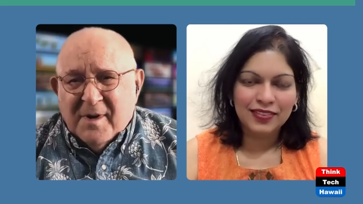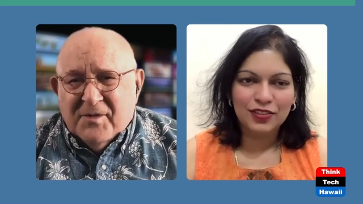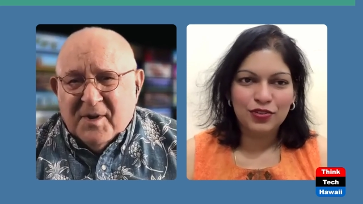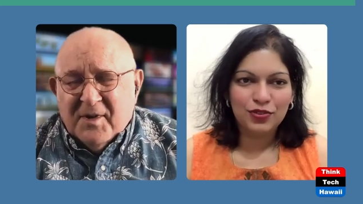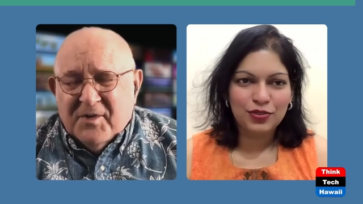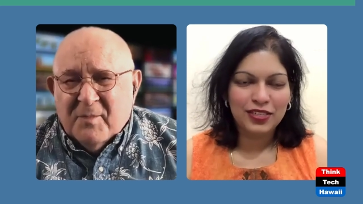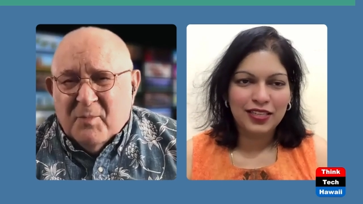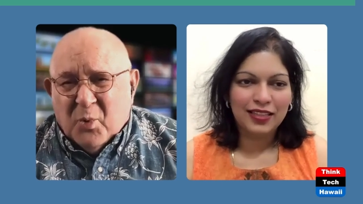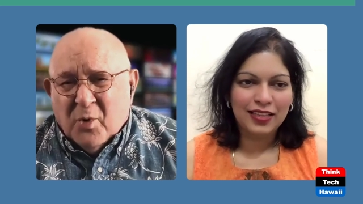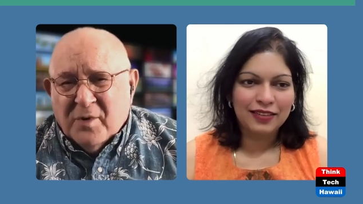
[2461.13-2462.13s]
Speaker 1: I think it's
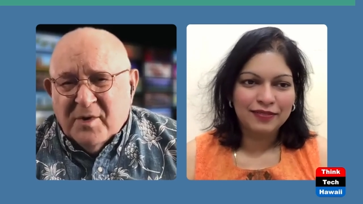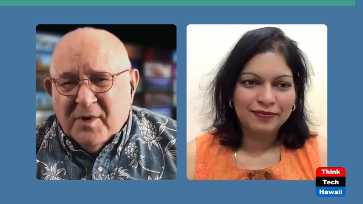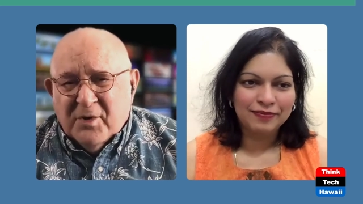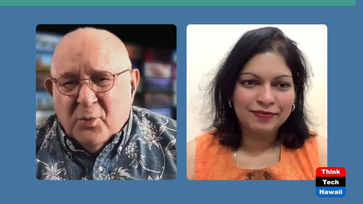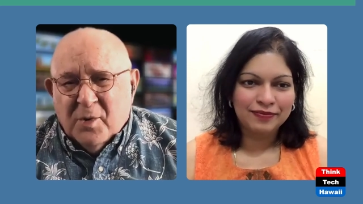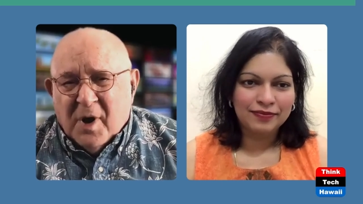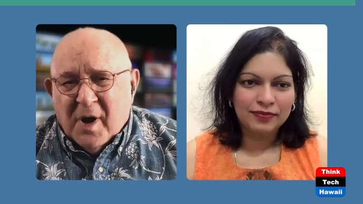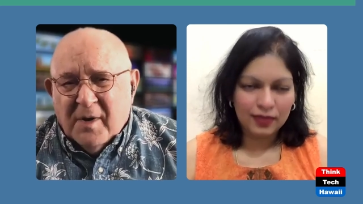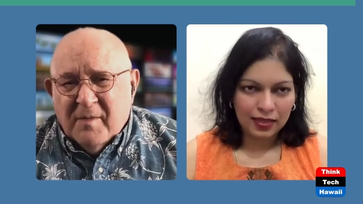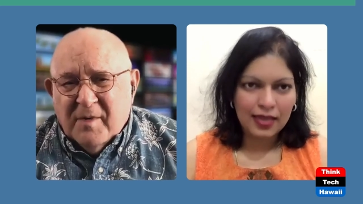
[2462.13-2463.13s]
important that you and
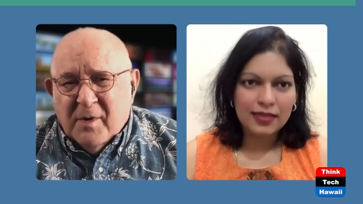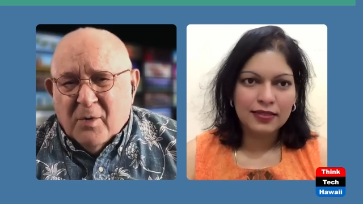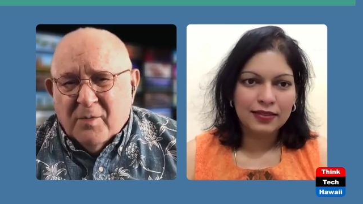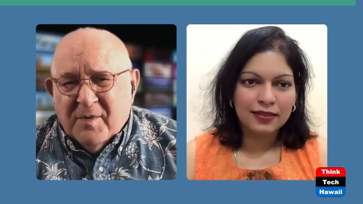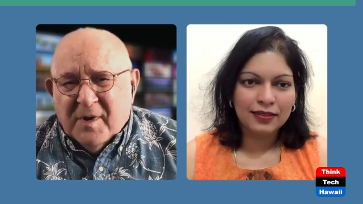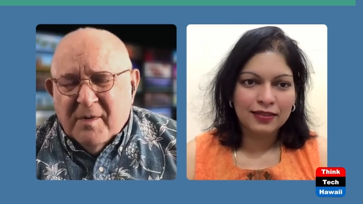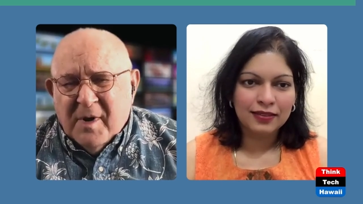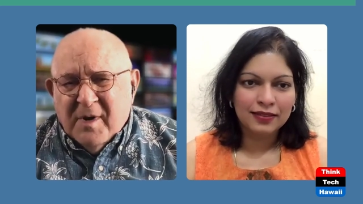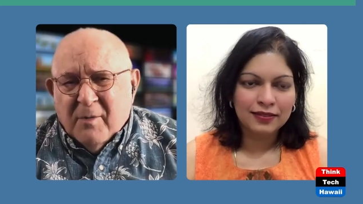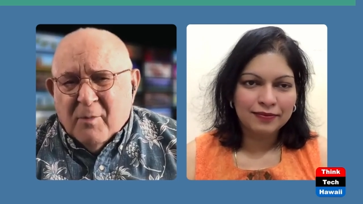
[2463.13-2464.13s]
I, you
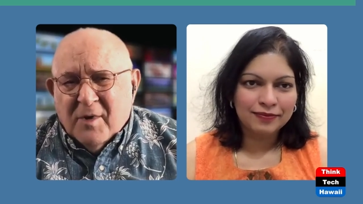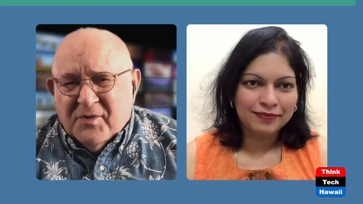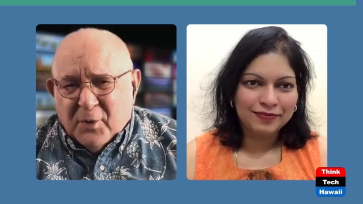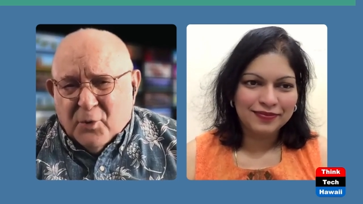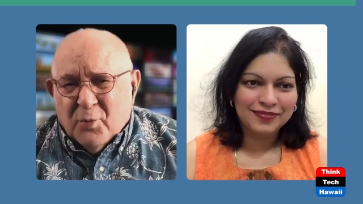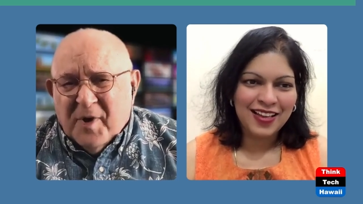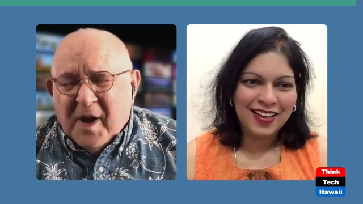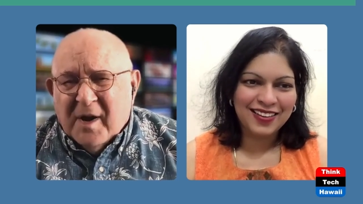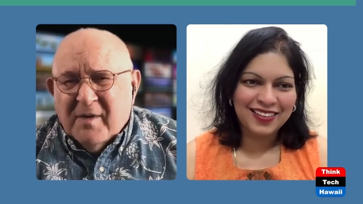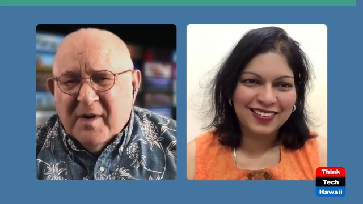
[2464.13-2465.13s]
know, circle
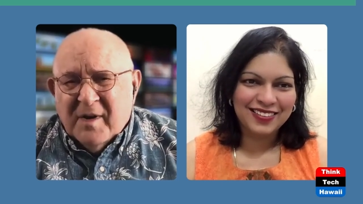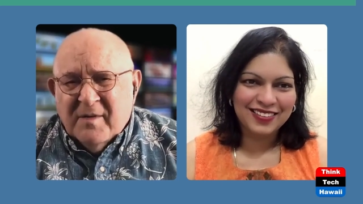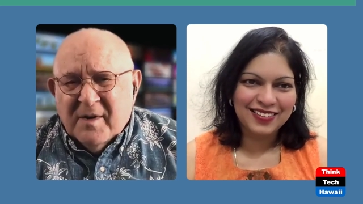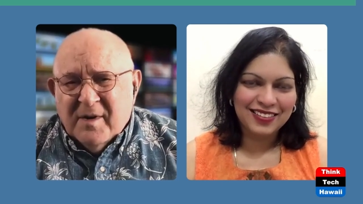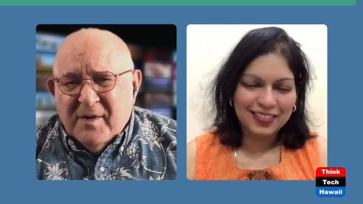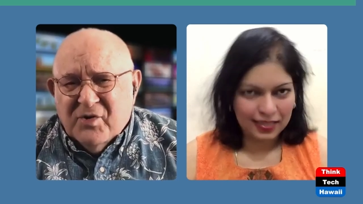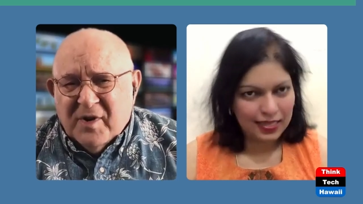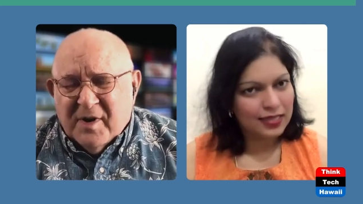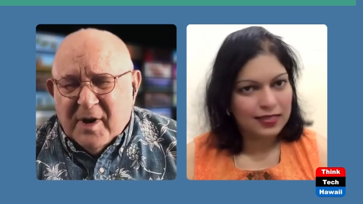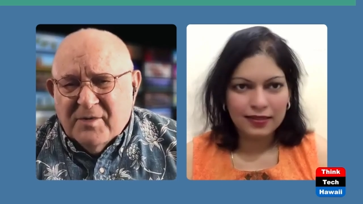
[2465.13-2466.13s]
back and uh,
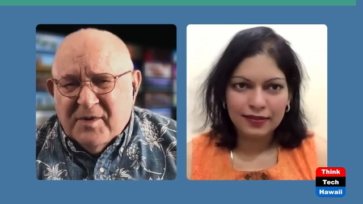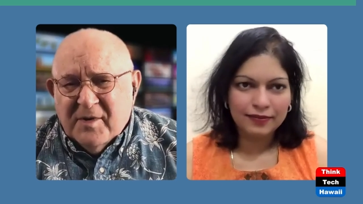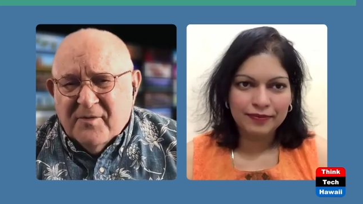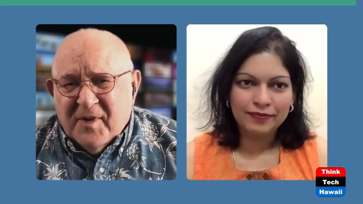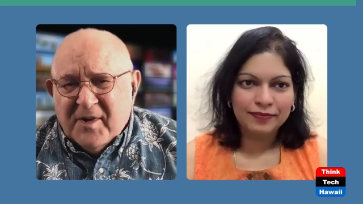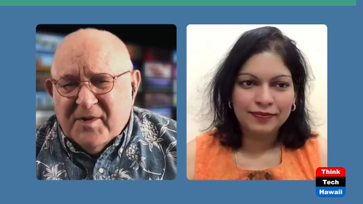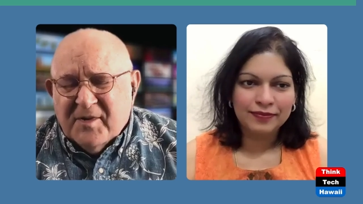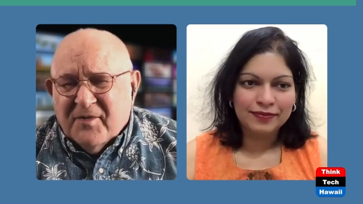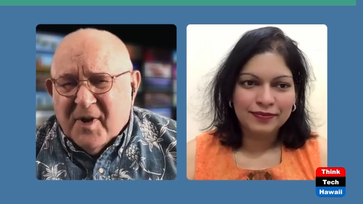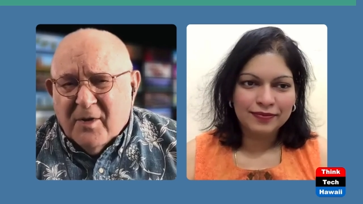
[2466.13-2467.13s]
check out the events
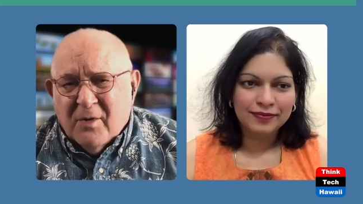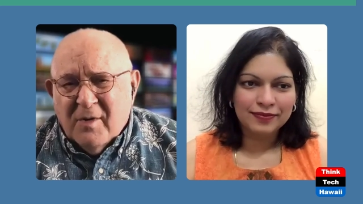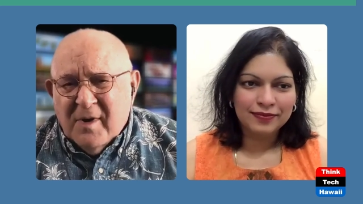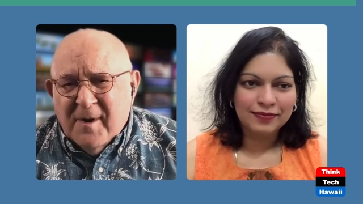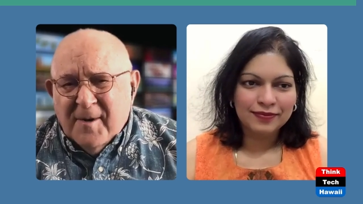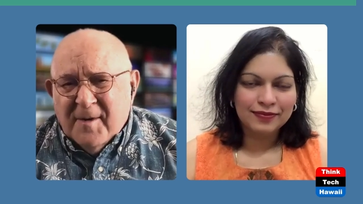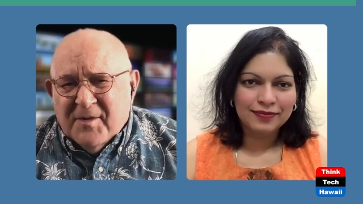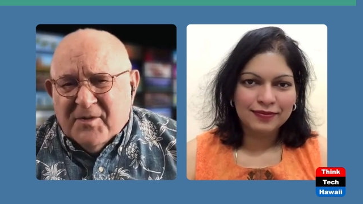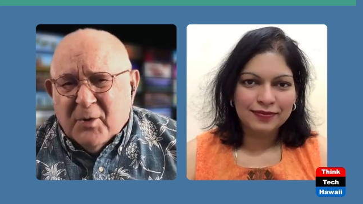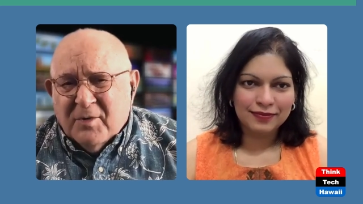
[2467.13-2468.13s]
to follow.
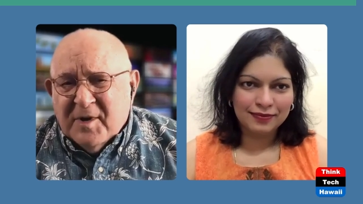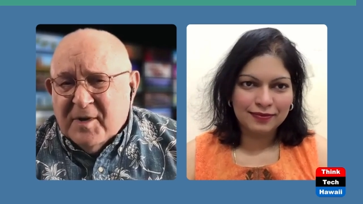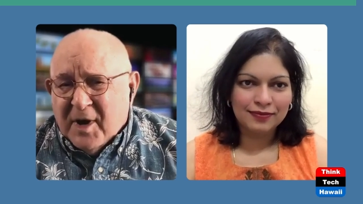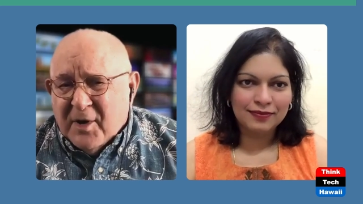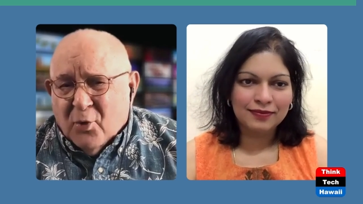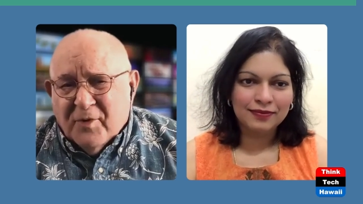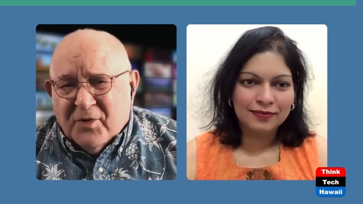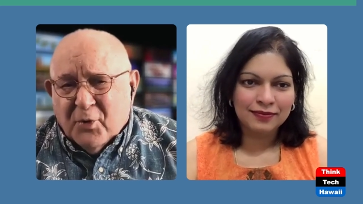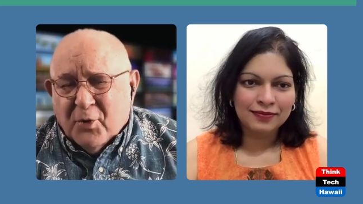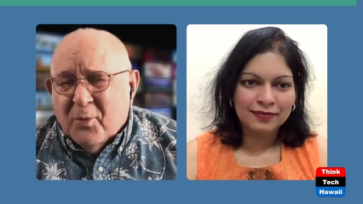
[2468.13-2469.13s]
It's certainly not over.
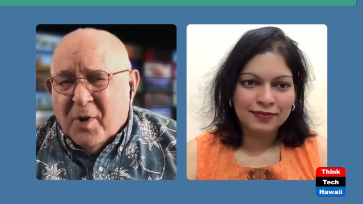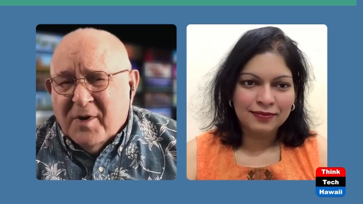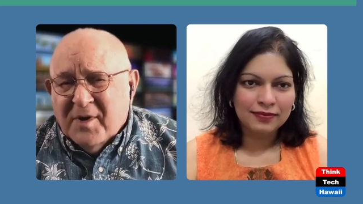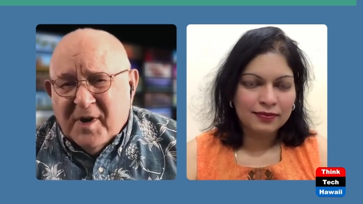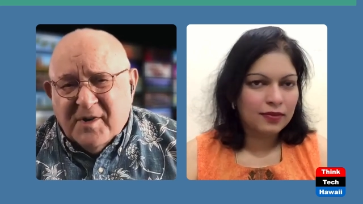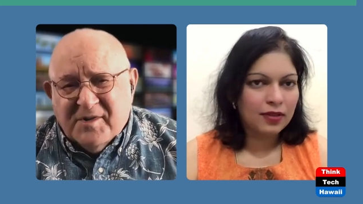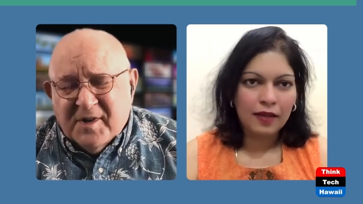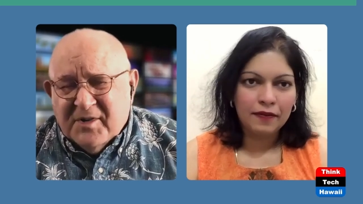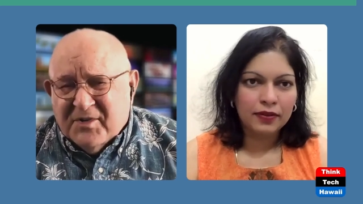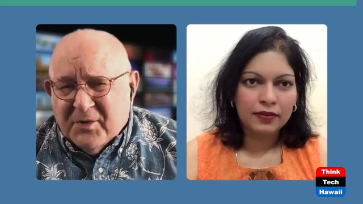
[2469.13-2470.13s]
31 days,
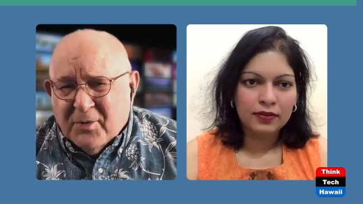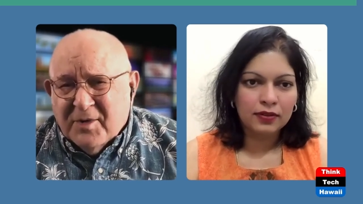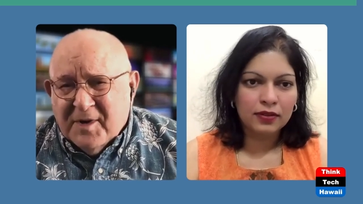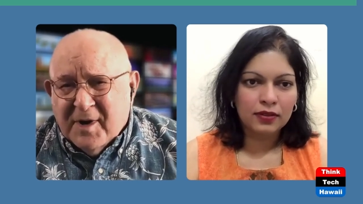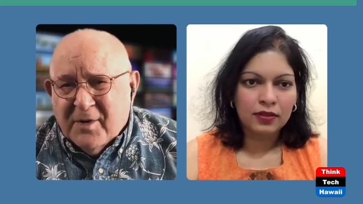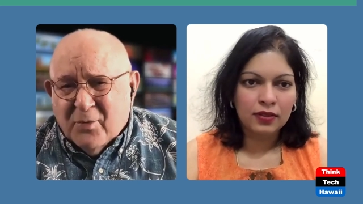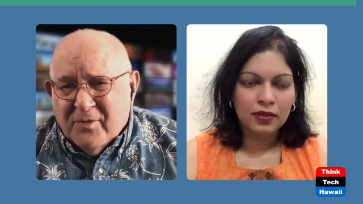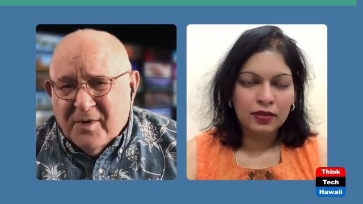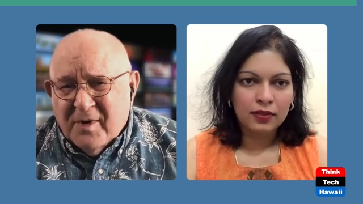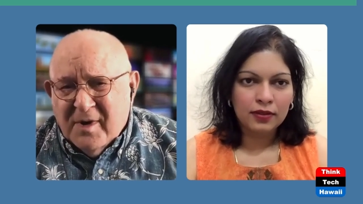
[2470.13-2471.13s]
and it's certainly not
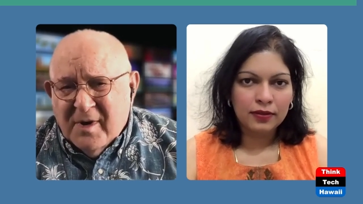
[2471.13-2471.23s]
over.